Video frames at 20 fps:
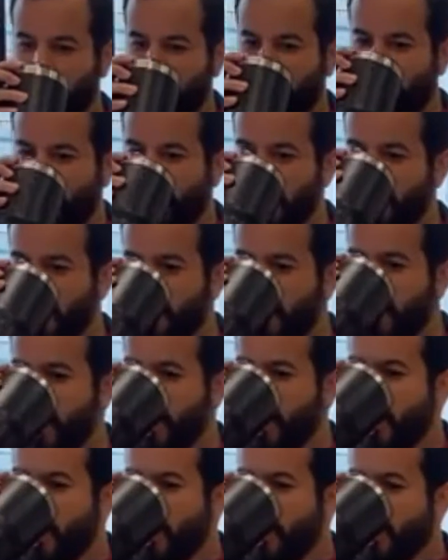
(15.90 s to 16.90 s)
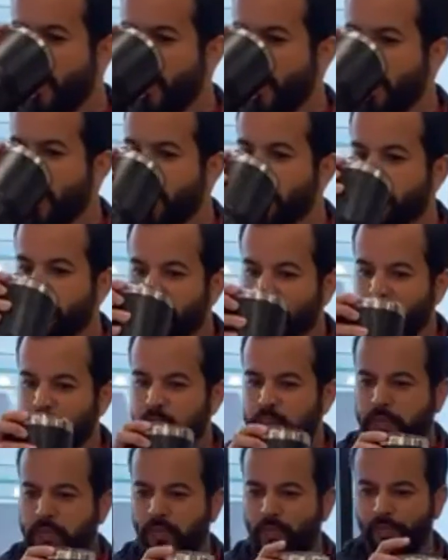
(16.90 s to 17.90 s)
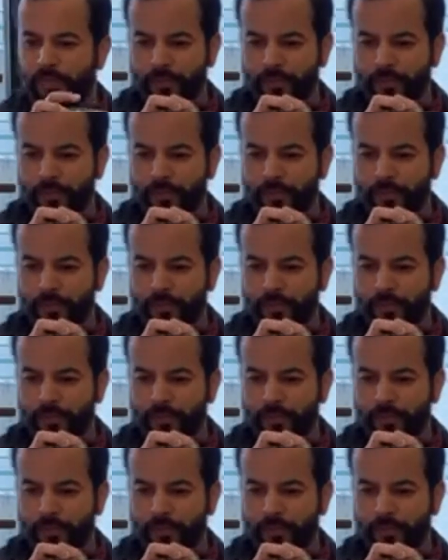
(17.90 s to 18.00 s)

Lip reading: (no one is talking)